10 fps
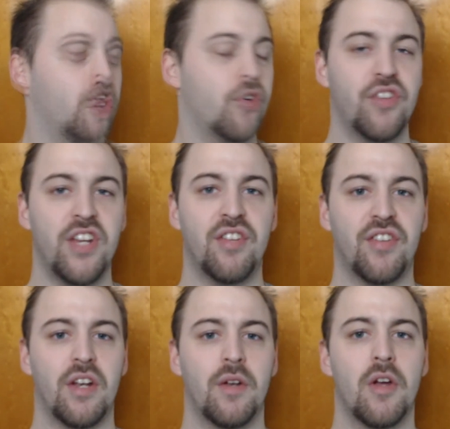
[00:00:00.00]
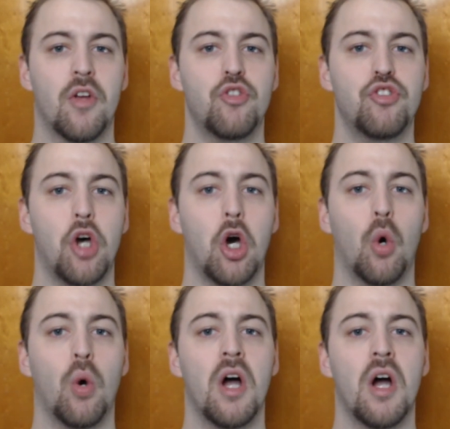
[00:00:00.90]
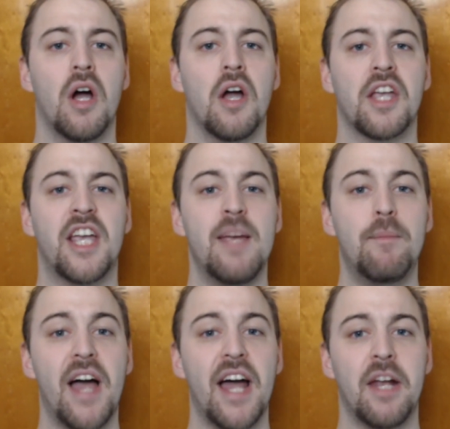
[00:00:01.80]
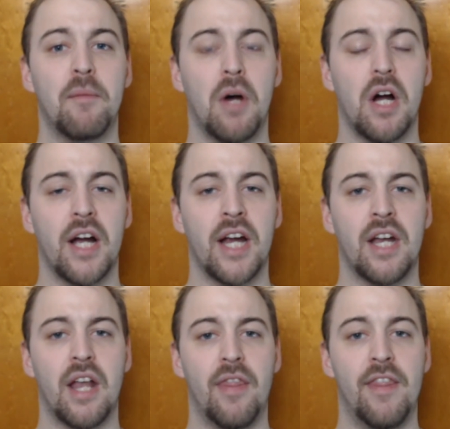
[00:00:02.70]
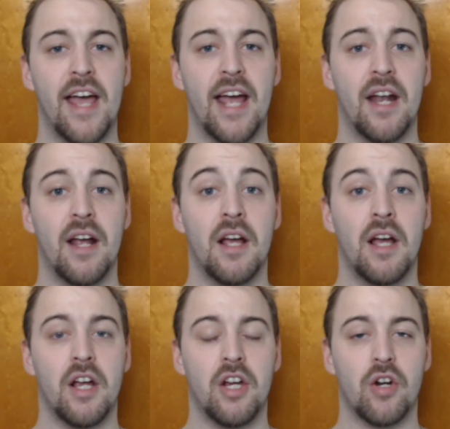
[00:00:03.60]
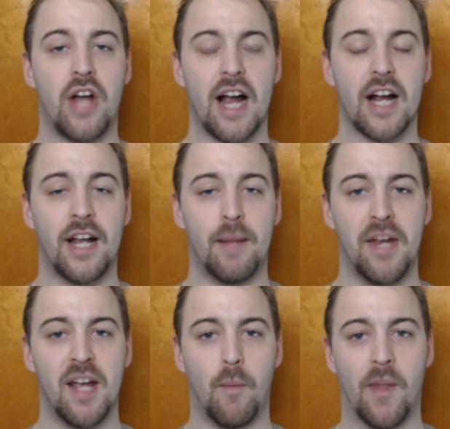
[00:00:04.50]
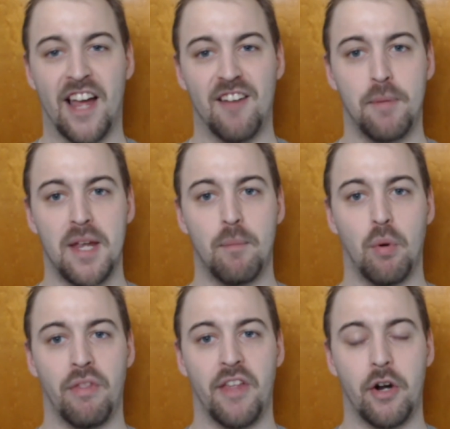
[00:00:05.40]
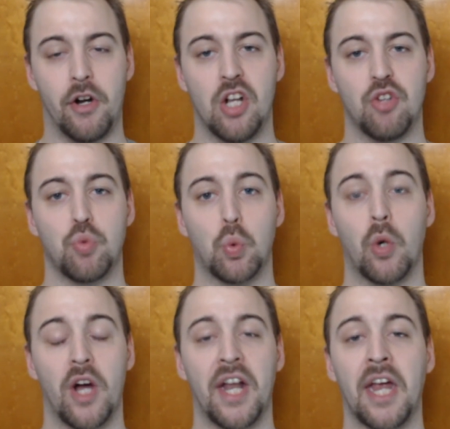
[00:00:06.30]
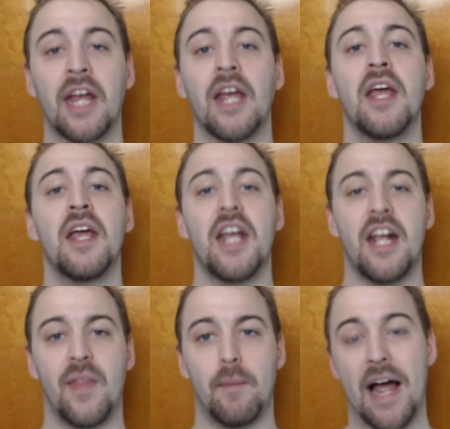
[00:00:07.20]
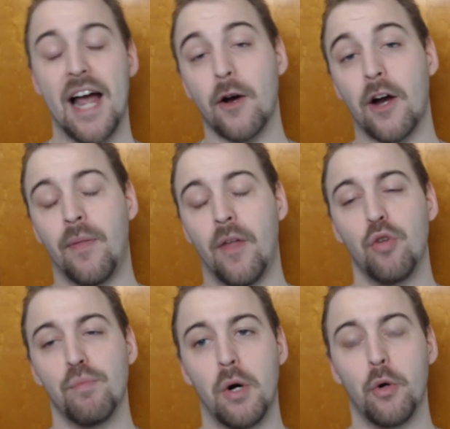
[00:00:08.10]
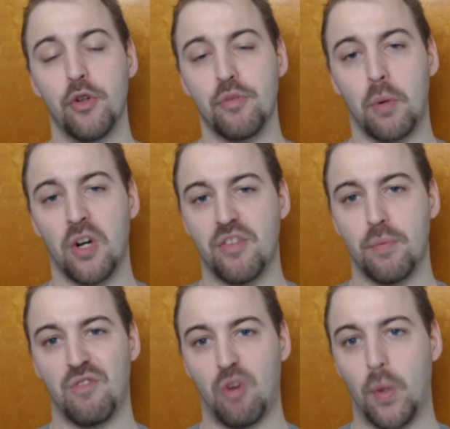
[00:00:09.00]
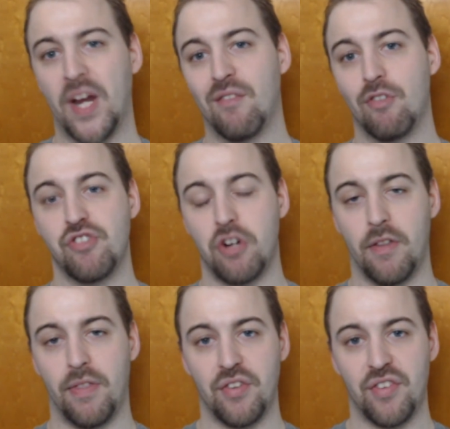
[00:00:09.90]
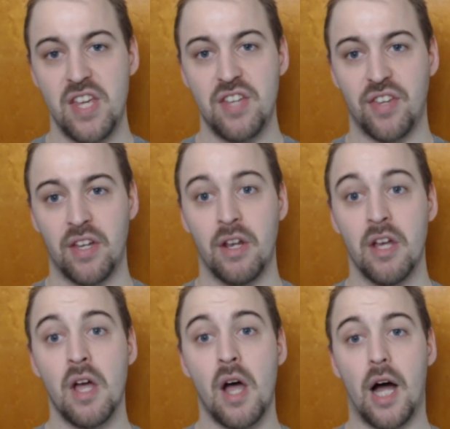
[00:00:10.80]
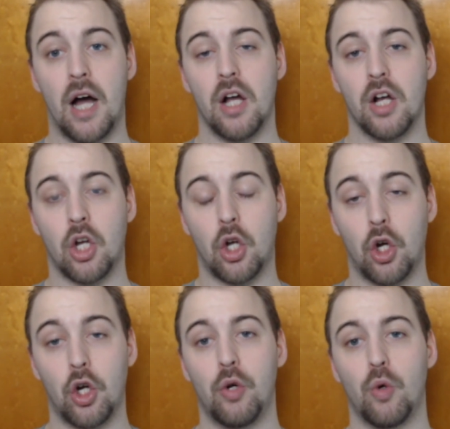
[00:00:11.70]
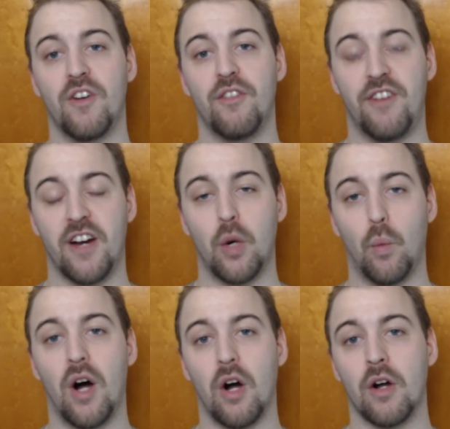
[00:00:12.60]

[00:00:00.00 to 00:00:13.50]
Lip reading: season. So keep that in mind, that you're not going to be able to have people that are just running in the background. Those bonus points before we ever start the season could very well,